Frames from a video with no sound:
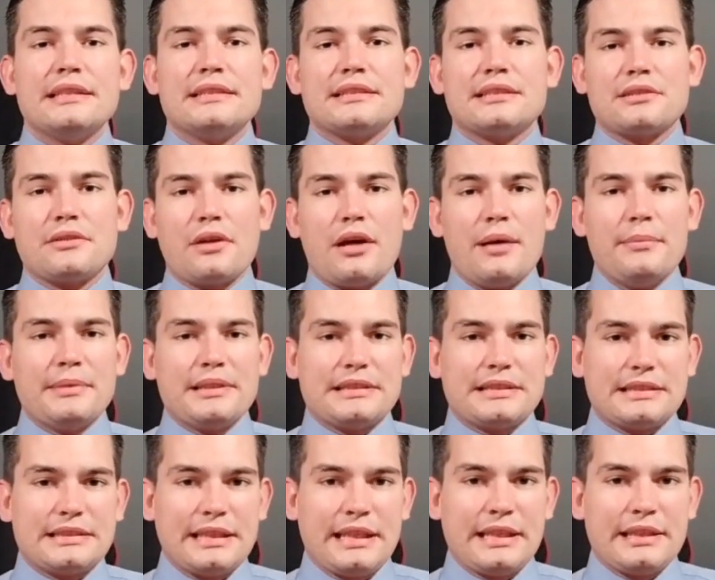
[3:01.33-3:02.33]
the Islamic
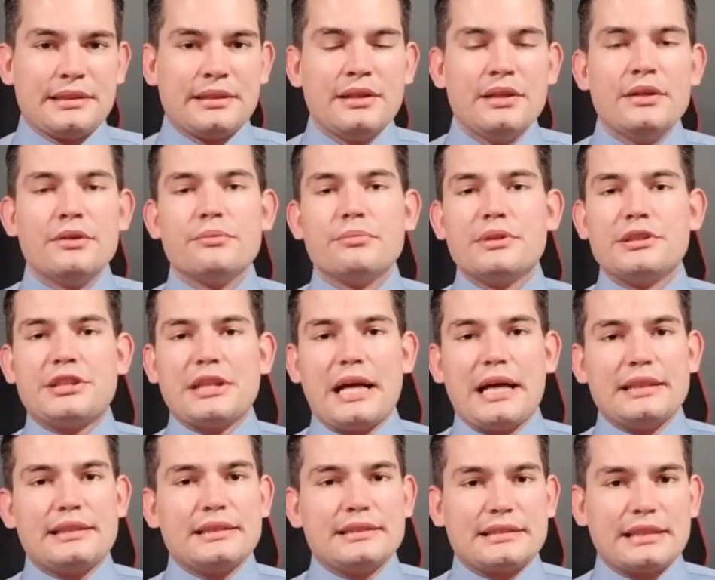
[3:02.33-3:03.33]
State, which
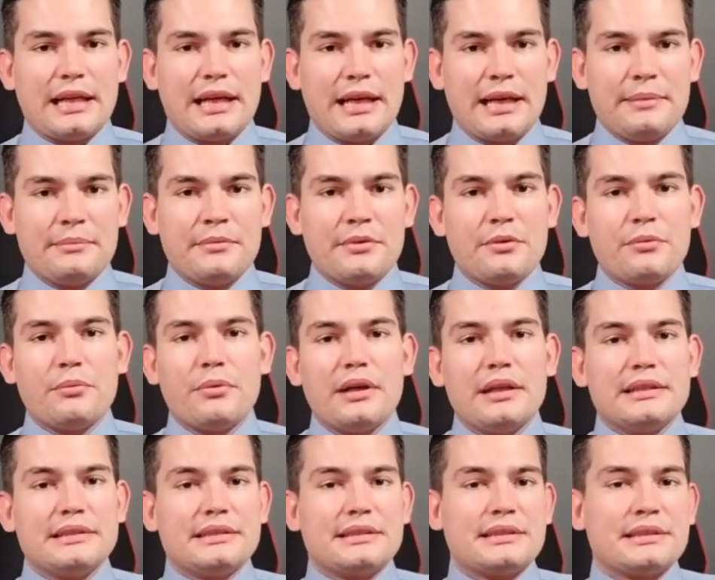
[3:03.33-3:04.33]
at the time
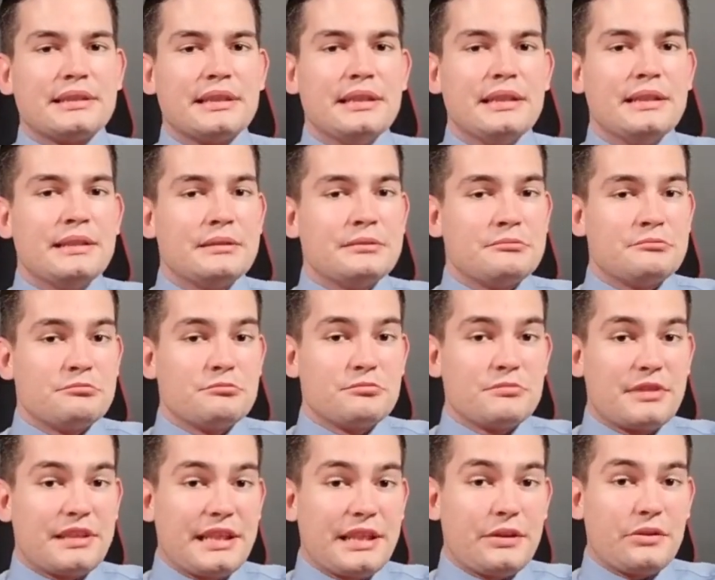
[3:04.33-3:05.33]
was
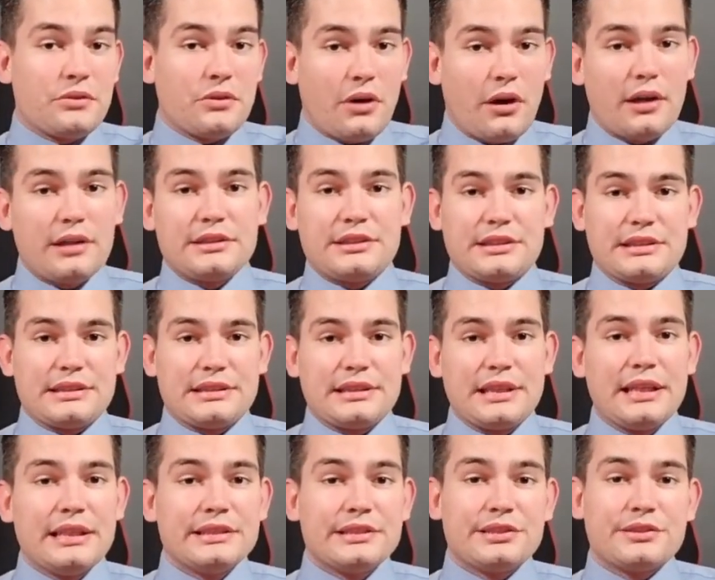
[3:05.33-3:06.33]
the
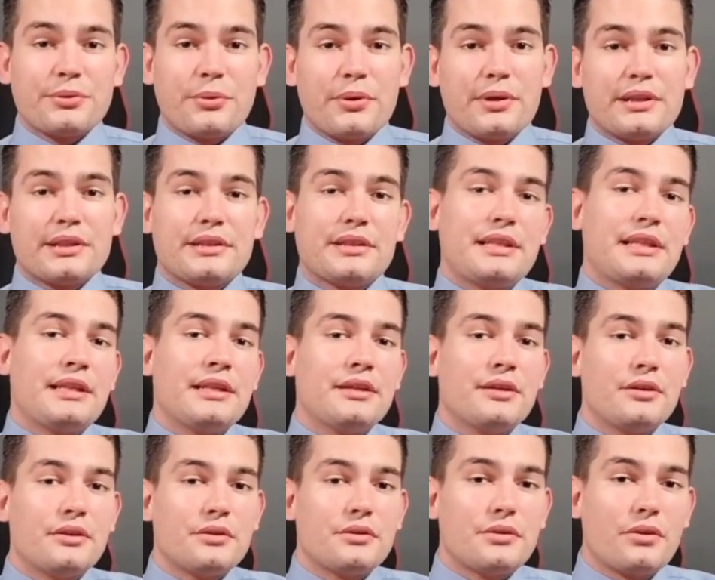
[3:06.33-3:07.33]
largest,
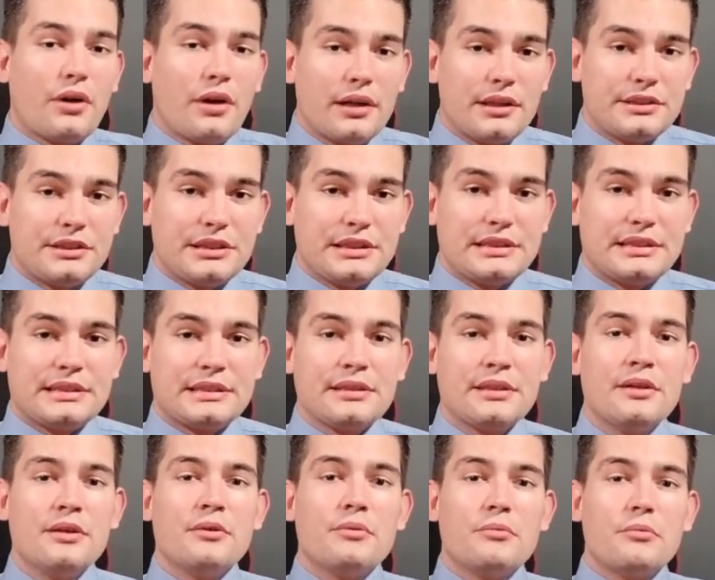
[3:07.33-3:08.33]
historically
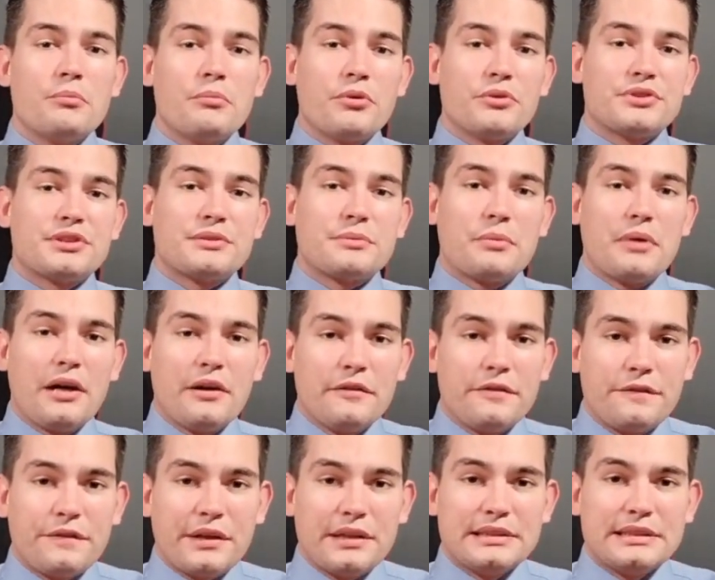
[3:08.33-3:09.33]
largest, most
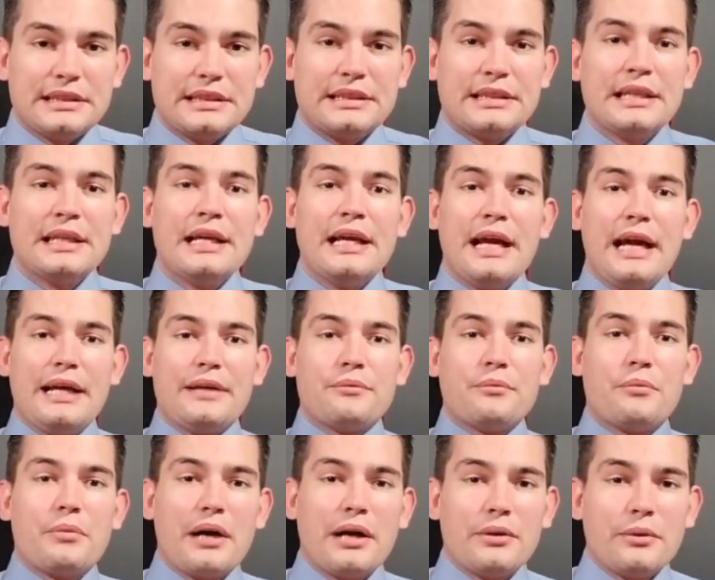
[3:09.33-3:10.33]
well-funded
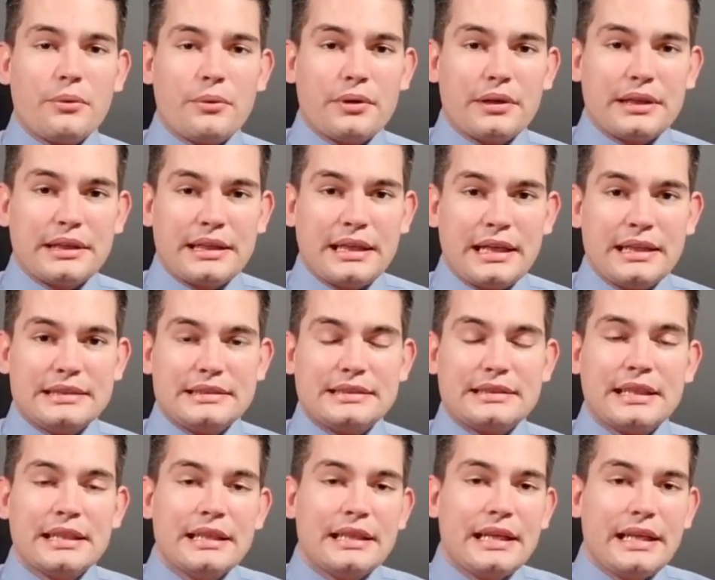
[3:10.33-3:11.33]
and
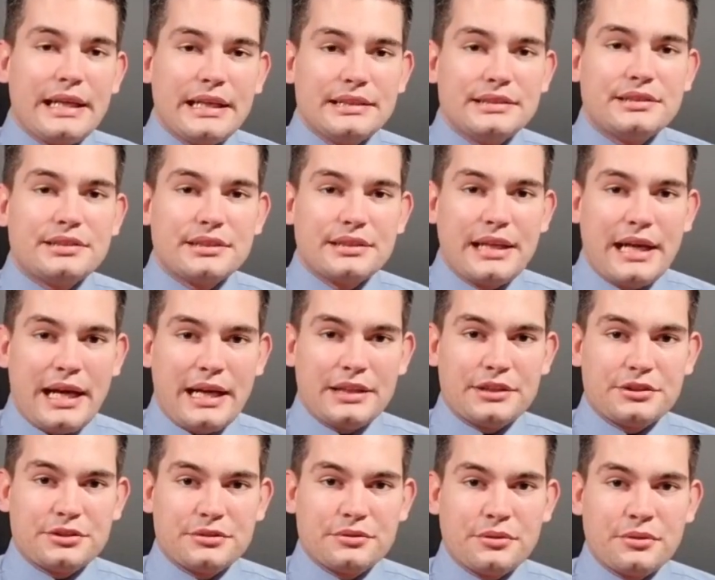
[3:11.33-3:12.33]
well-organized
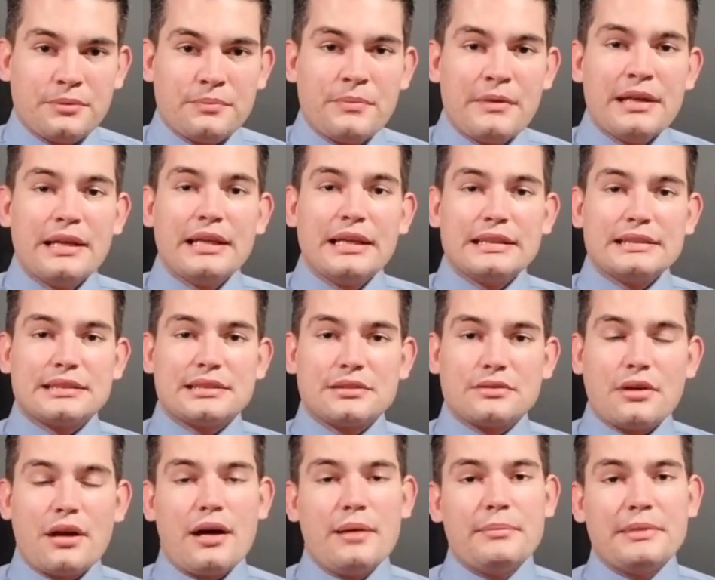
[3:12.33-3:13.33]
international
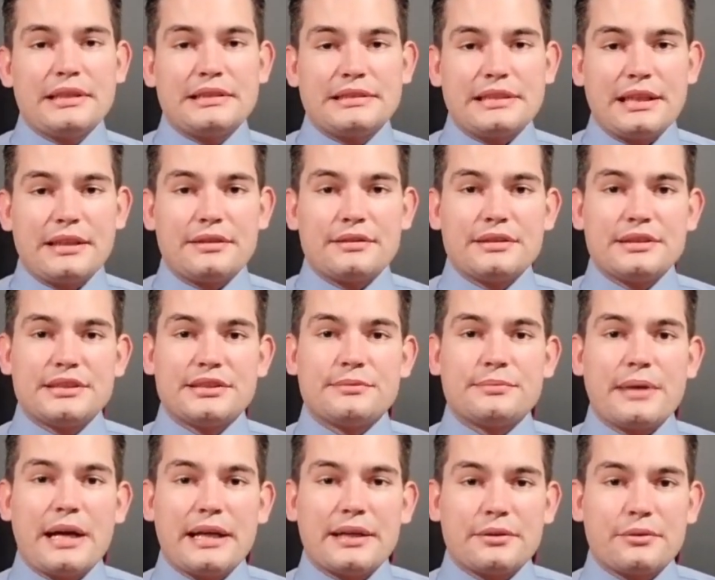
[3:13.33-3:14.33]
Islamic
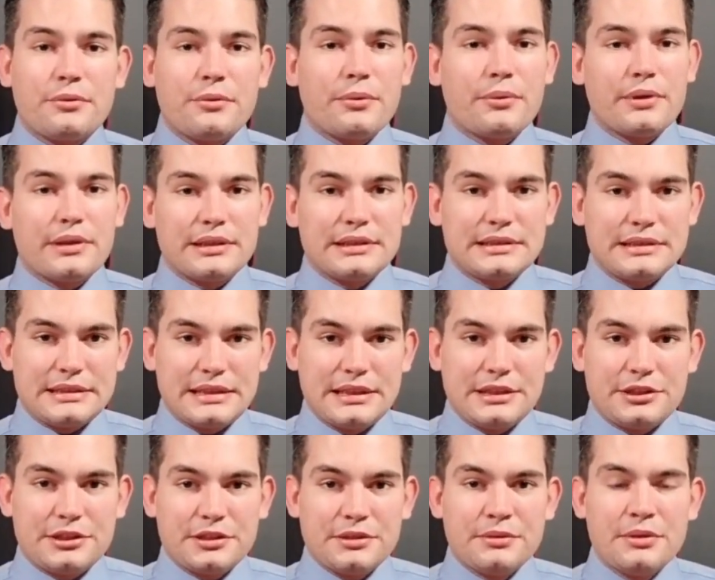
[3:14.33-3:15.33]
terrorist radical
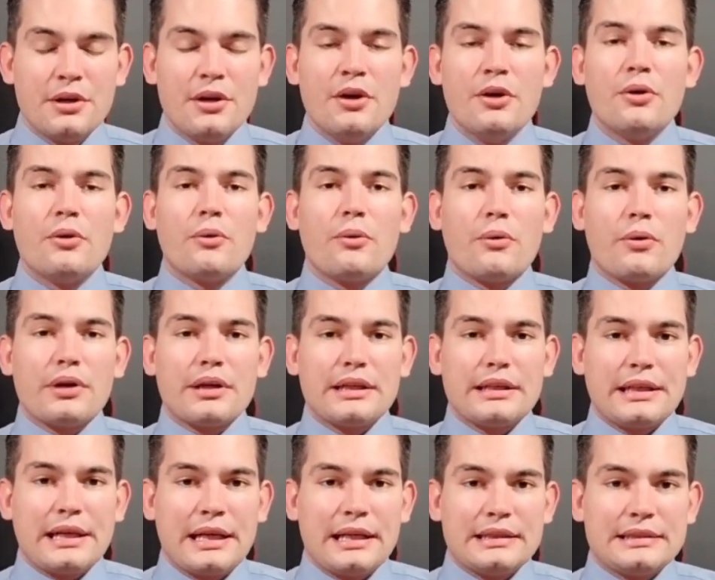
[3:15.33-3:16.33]
organization,
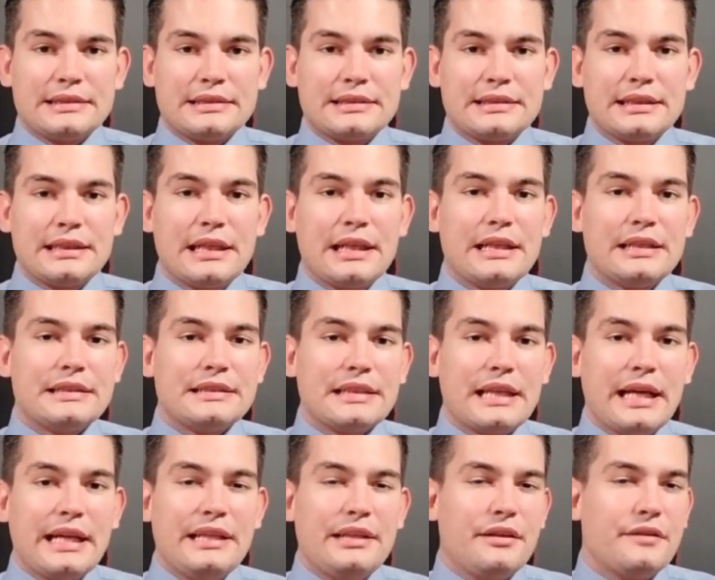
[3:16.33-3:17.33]
organized a
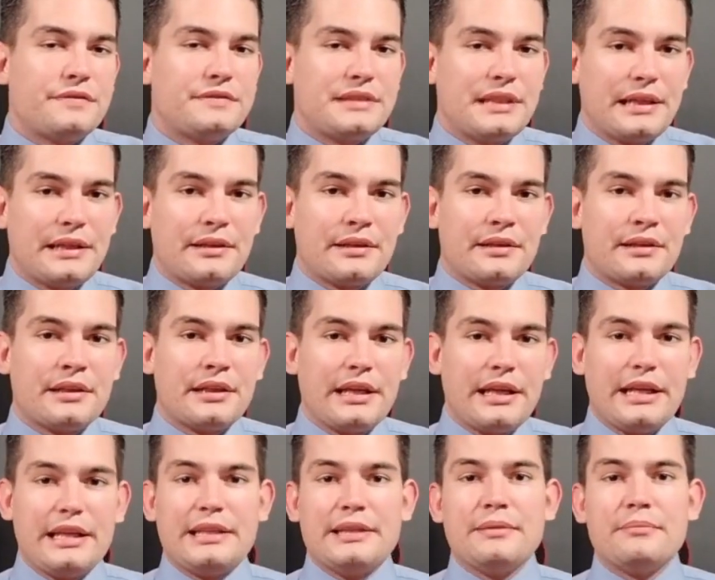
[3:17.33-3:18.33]
night of
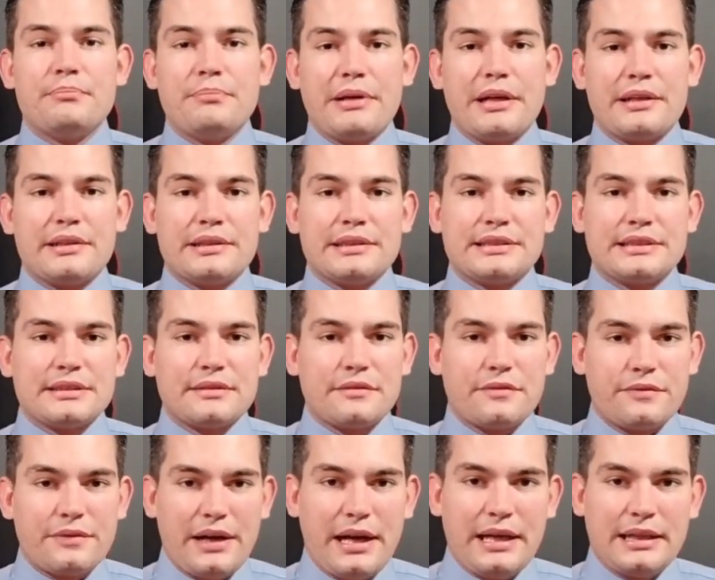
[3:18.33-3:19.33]
terror in Paris,
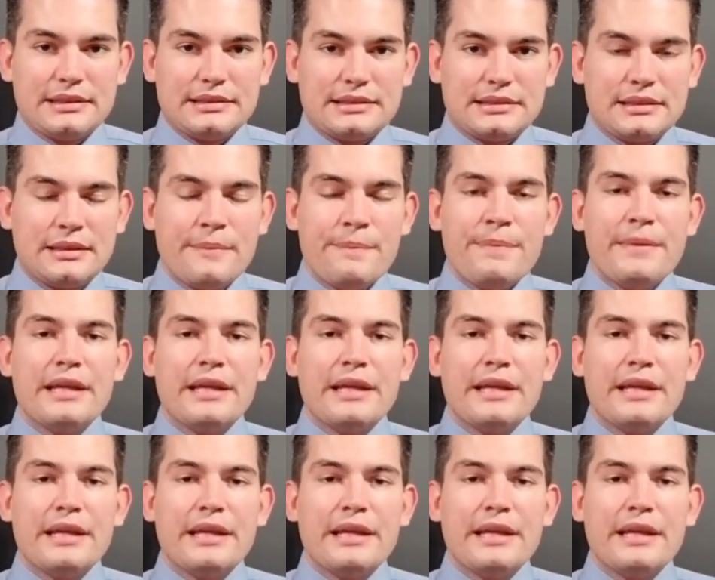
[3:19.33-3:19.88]
France.